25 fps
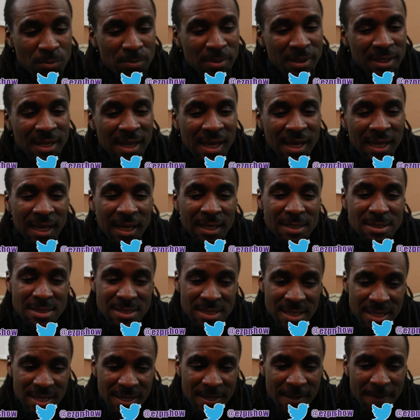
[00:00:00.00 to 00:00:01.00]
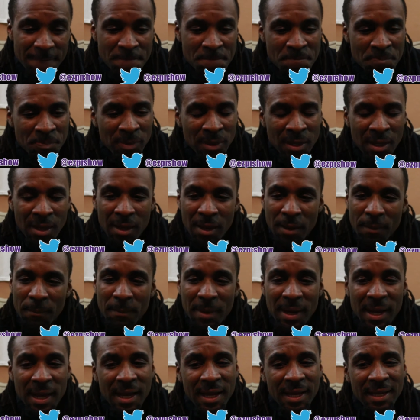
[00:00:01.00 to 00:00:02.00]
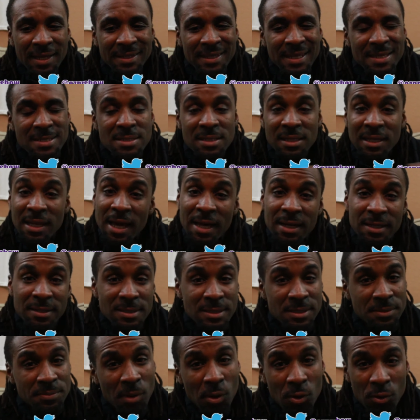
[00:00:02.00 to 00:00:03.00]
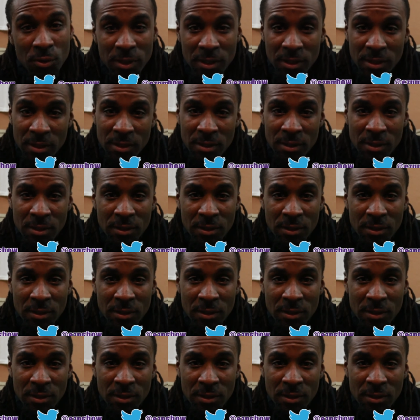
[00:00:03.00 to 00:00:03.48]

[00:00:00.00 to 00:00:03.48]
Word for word: But like I said, man, that's a lot of smoking.